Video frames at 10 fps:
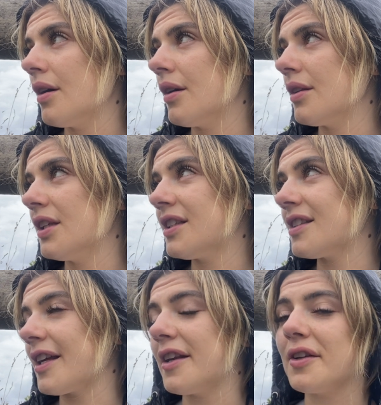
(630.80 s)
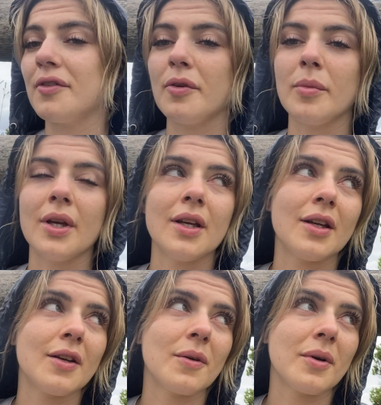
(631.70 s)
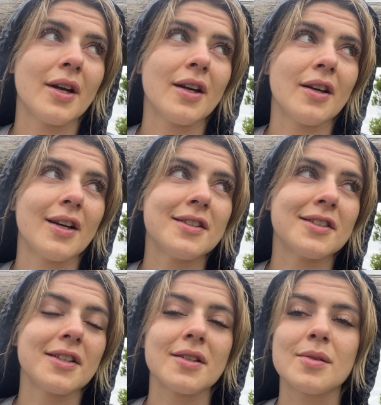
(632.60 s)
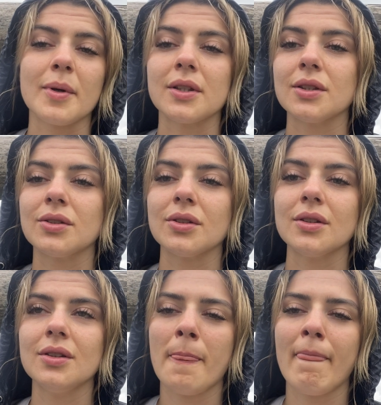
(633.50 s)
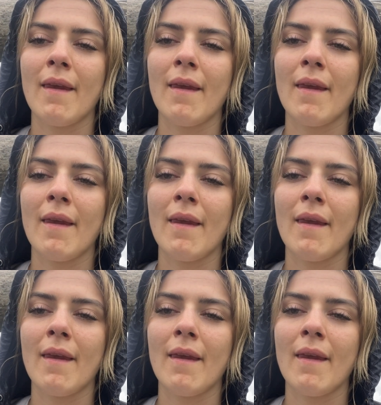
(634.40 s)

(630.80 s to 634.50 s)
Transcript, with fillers: This has ended for me in a way I didn't expect it to.